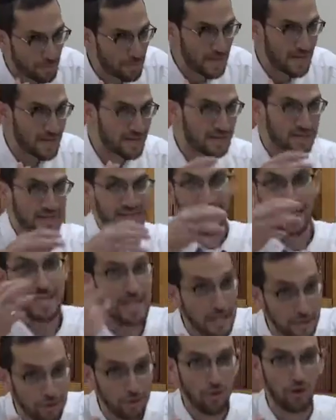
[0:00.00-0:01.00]
bit
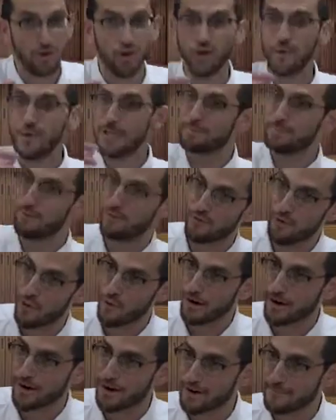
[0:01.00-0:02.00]
ki'ilu it's
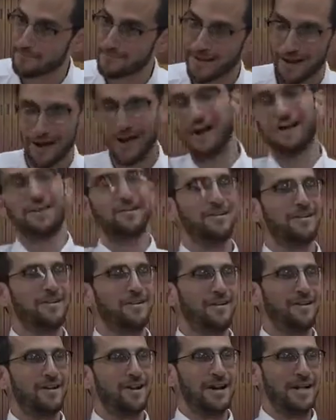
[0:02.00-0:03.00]
before? So
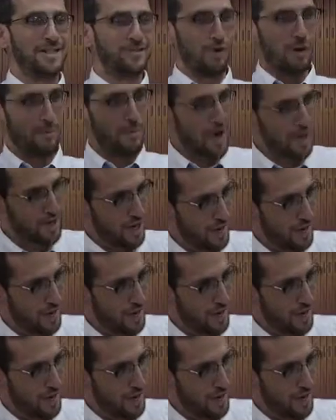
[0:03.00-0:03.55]
the Ramah